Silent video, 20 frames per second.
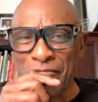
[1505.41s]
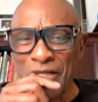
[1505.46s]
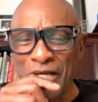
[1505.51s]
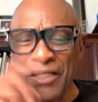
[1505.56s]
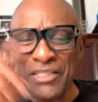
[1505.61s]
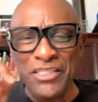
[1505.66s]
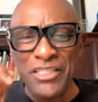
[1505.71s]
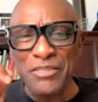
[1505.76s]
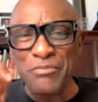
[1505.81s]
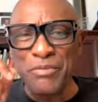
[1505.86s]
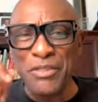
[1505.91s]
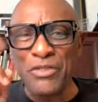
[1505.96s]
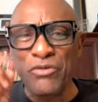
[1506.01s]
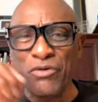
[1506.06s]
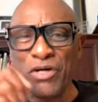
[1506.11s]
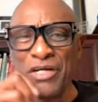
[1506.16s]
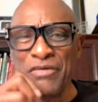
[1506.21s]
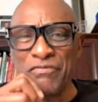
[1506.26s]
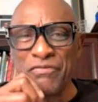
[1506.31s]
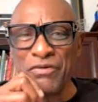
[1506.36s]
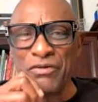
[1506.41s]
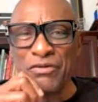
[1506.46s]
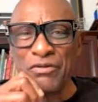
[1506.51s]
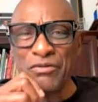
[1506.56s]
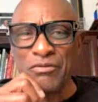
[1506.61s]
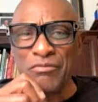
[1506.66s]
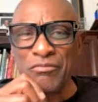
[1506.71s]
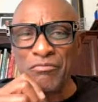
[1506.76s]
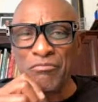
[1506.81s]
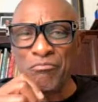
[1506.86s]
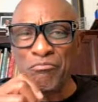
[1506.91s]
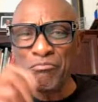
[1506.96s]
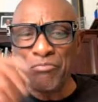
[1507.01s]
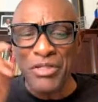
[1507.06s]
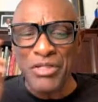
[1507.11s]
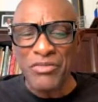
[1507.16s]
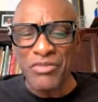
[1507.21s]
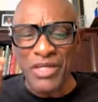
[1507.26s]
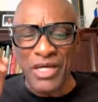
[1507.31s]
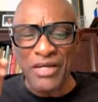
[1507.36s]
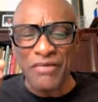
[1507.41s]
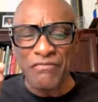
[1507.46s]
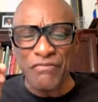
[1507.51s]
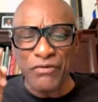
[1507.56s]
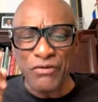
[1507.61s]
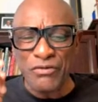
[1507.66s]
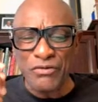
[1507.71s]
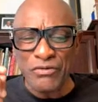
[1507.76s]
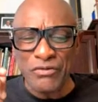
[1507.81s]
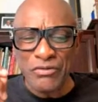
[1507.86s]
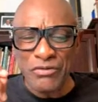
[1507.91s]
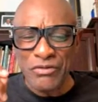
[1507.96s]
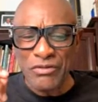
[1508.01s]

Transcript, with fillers: and just be grateful, be thankful.